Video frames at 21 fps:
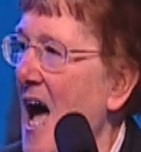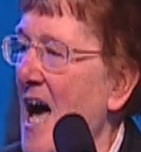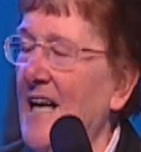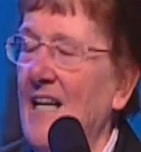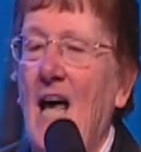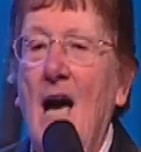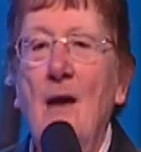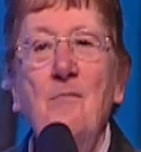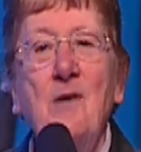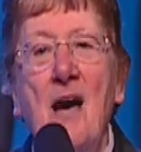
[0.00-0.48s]

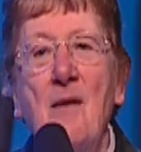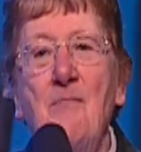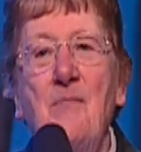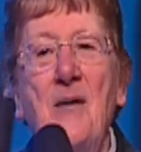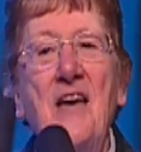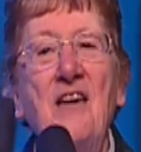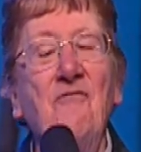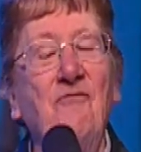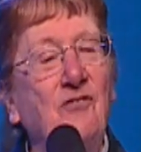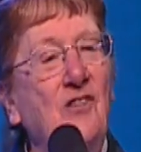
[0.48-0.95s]
And I'm not
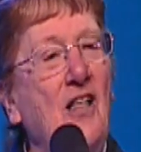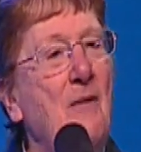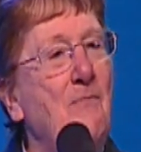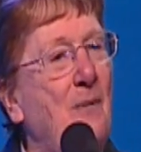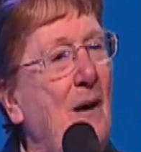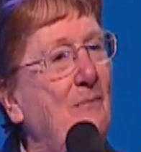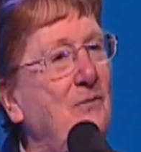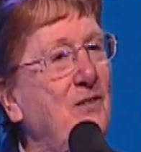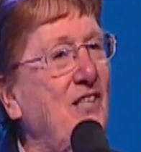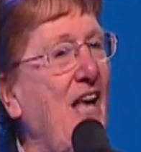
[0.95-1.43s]
being flip.
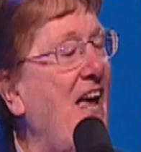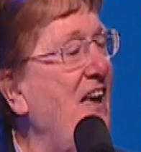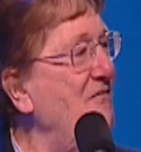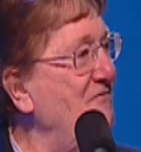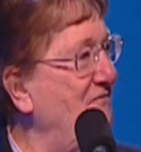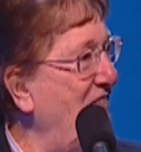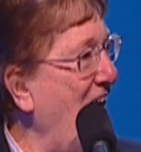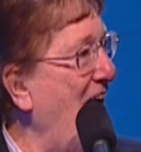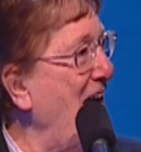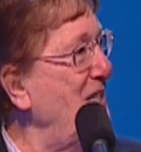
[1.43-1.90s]
I'm
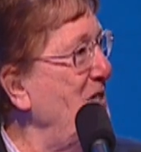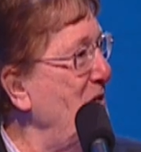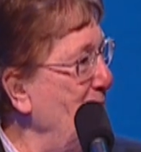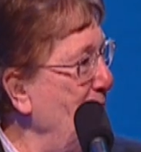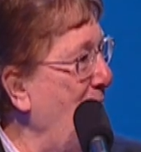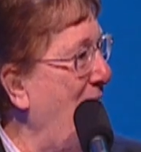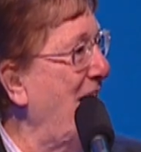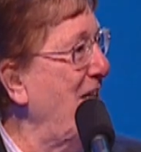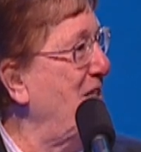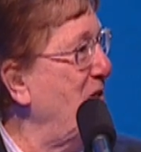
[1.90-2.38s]
saying find
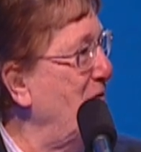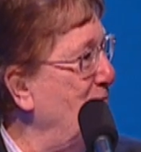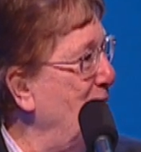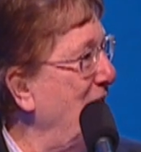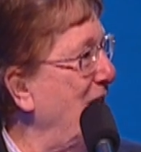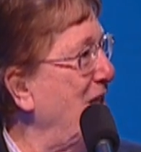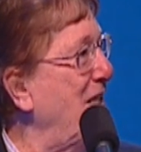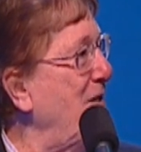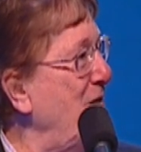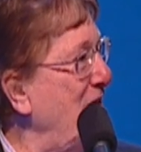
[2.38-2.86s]
a way to
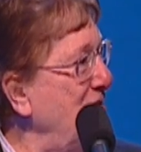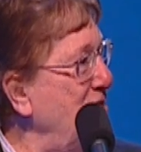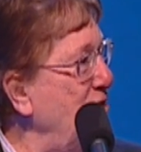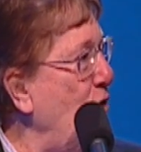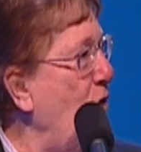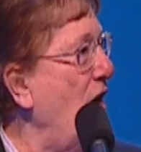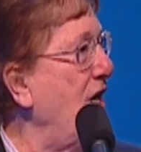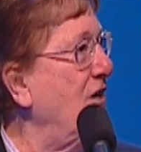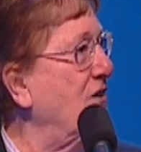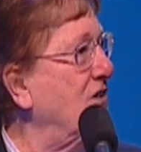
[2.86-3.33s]
really
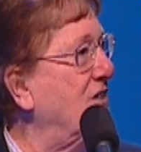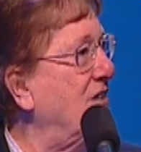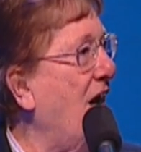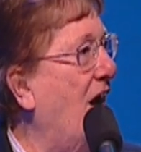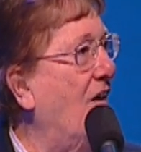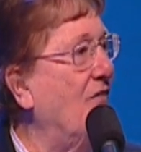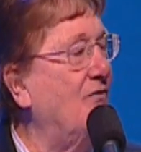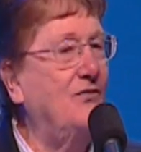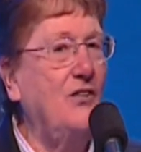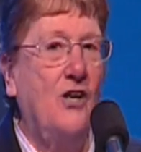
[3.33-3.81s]
enjoy
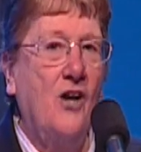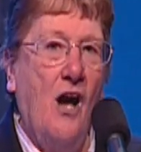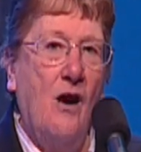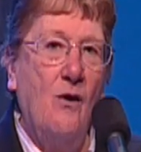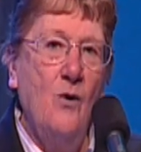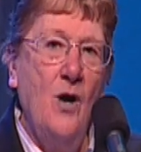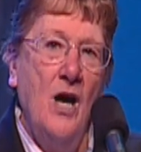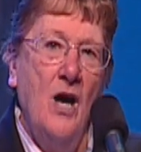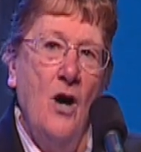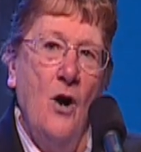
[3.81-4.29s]
yourself, you
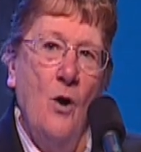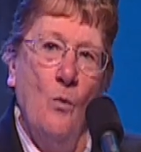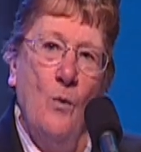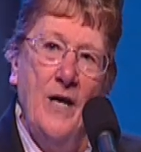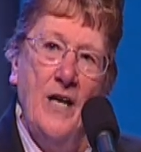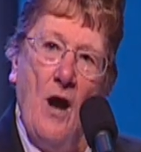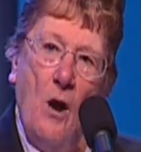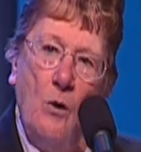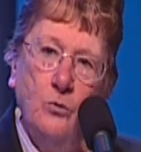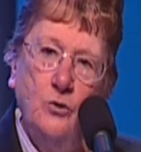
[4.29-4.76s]
know?
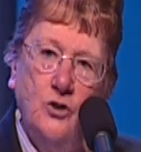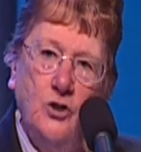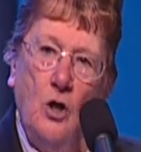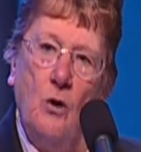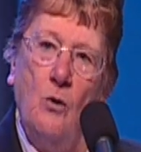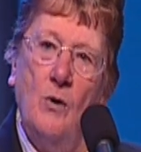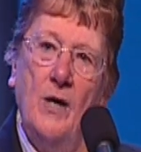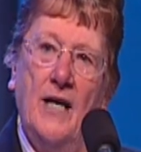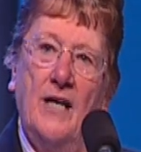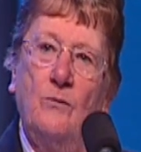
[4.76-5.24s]
We don't
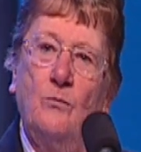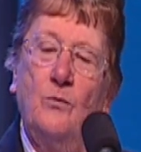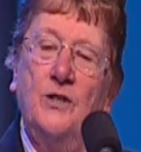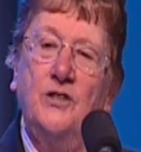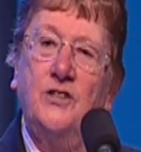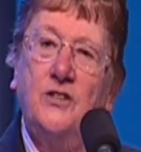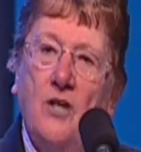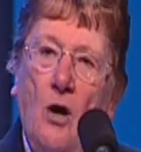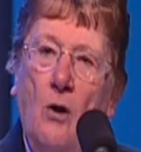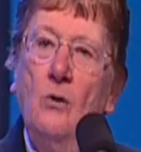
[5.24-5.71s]
do it.
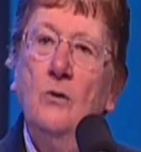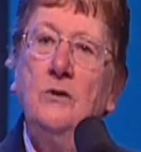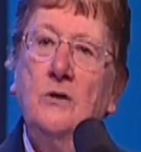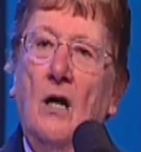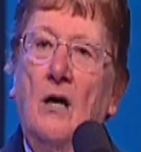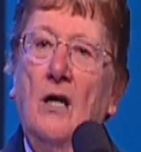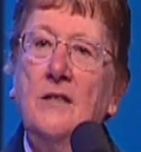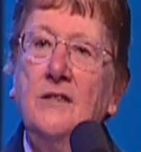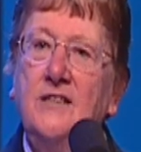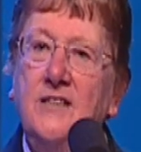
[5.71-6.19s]
We're so
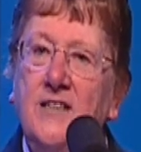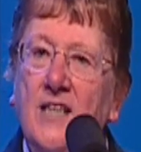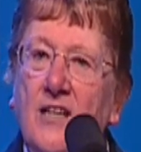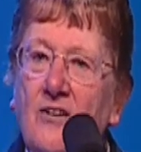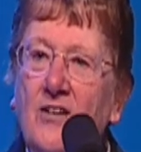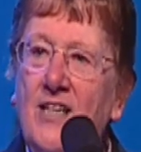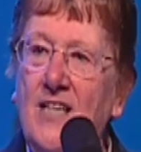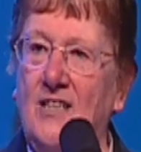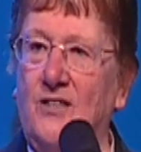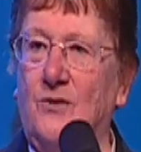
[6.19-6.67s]
darn
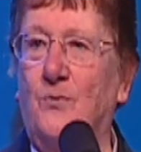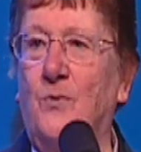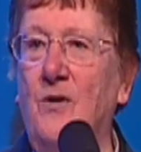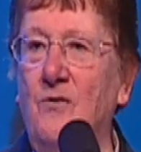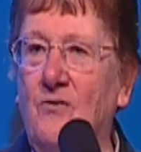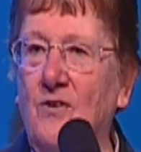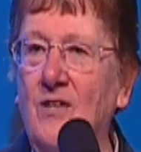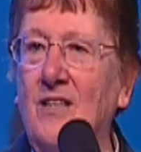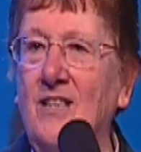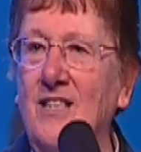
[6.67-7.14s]
serious.
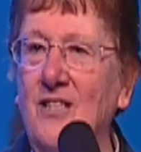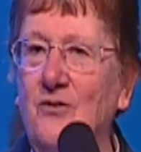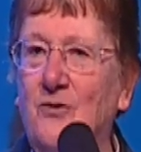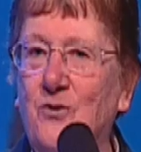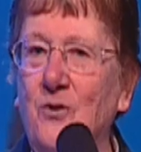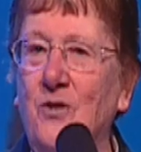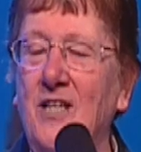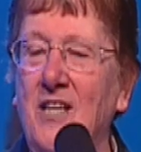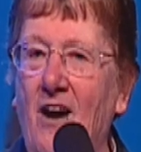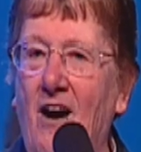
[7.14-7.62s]
We really and
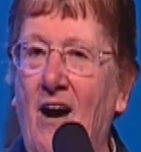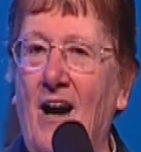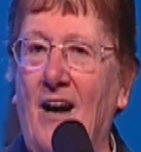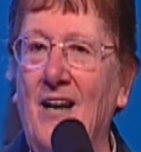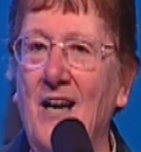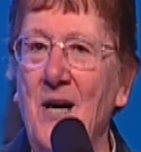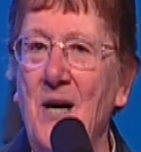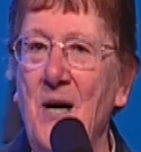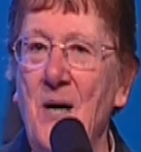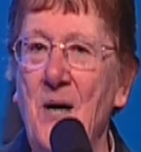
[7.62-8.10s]
truly
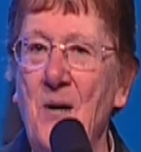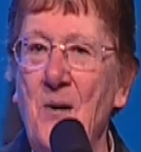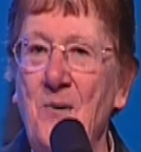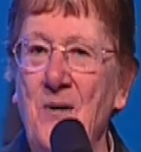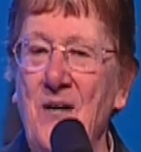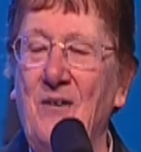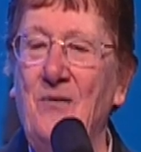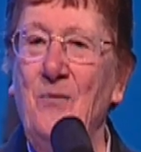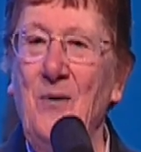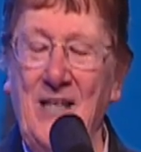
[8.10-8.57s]
are.
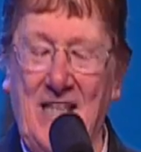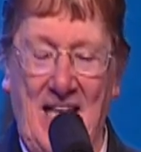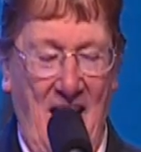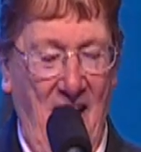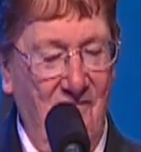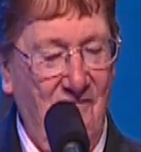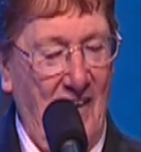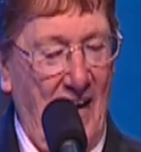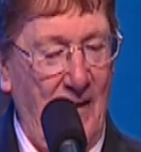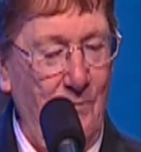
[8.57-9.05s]
We, we
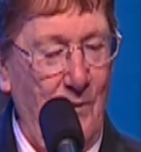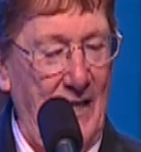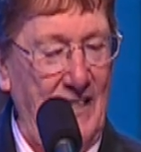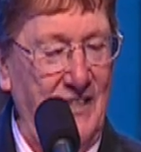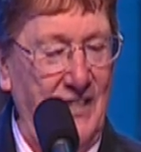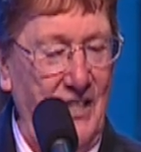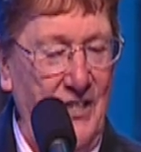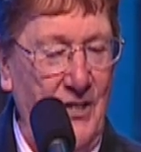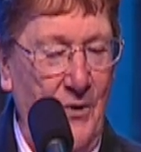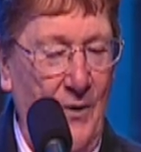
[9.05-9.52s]
can't find
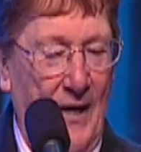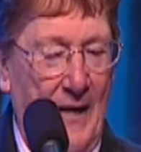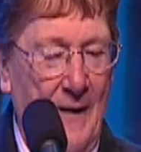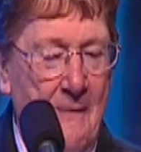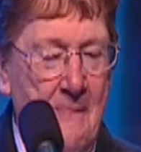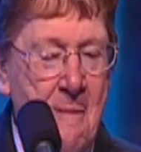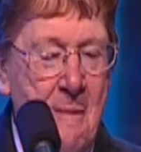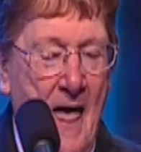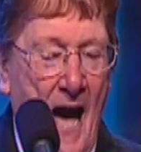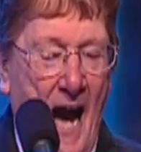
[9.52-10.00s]
ways to do it.
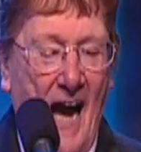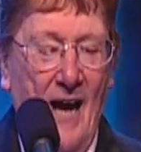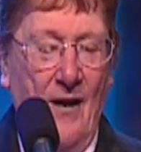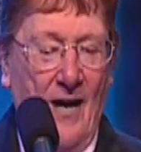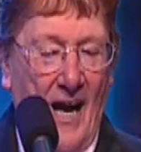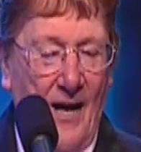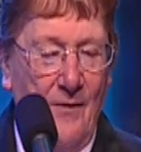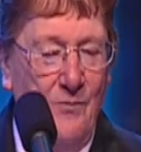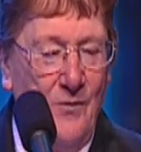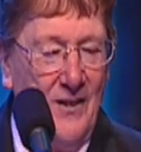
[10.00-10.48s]

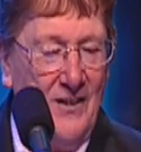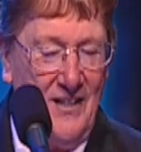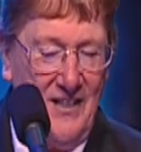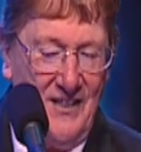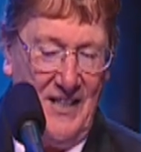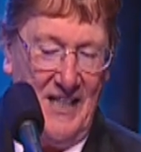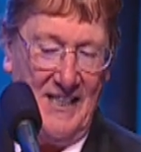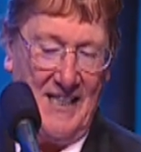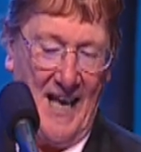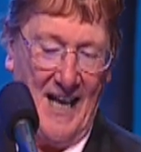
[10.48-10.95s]
I, I
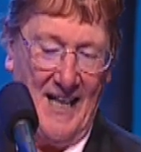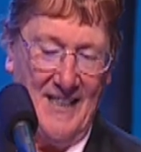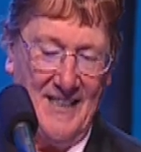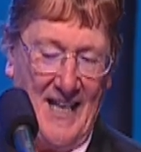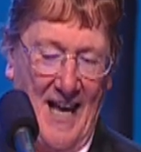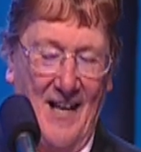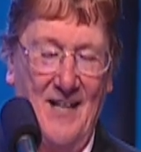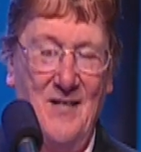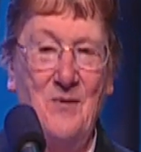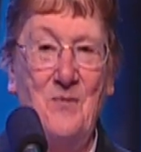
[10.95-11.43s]
really think
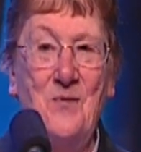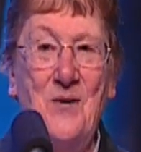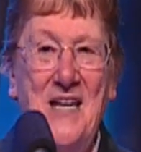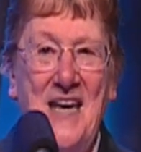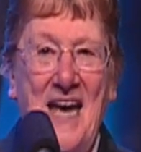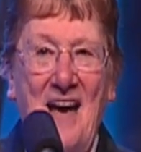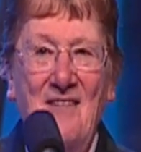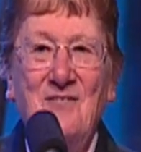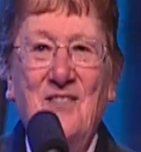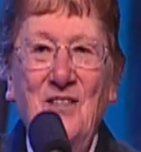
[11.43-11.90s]
that, that
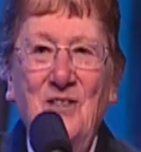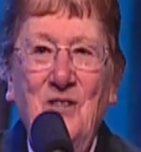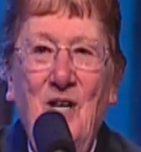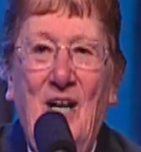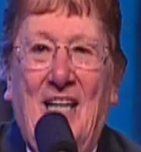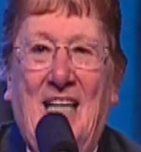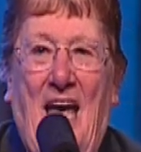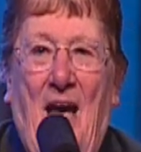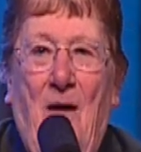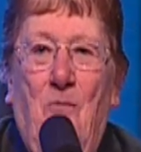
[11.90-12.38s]
we have to
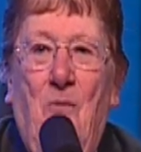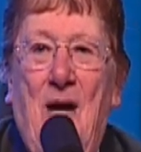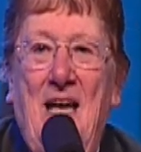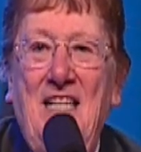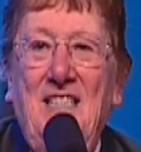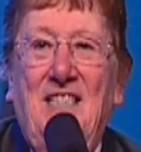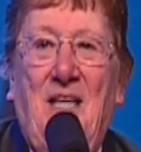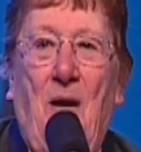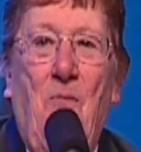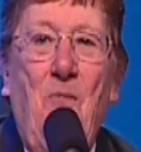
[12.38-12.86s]
look at
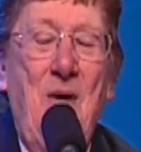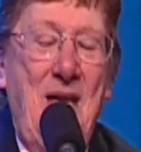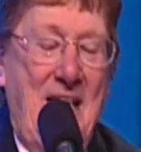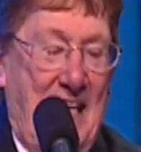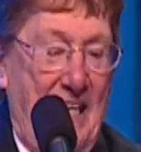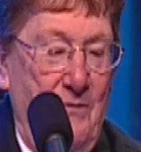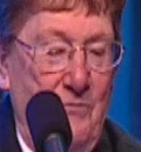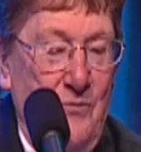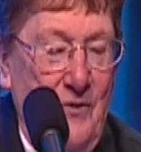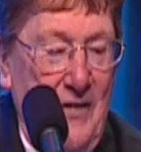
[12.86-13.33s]
ways that
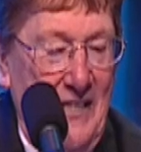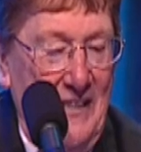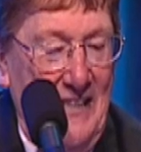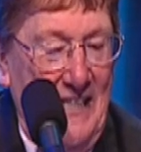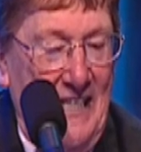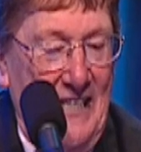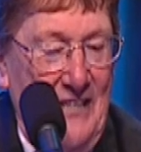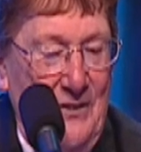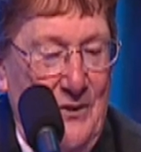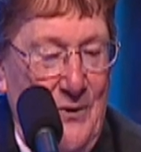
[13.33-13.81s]
we can
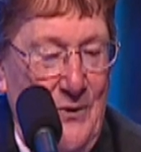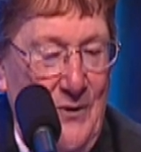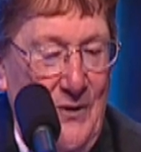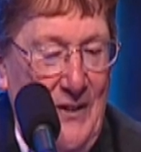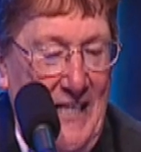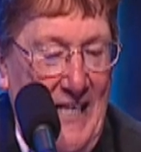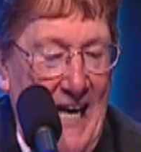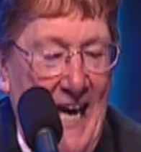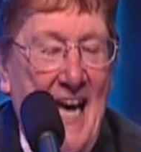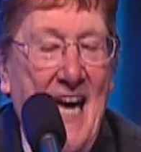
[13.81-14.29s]
really and
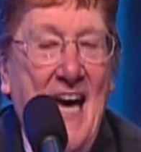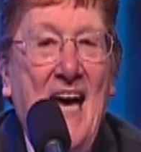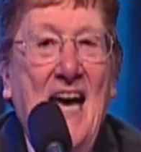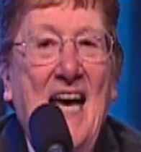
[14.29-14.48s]
truly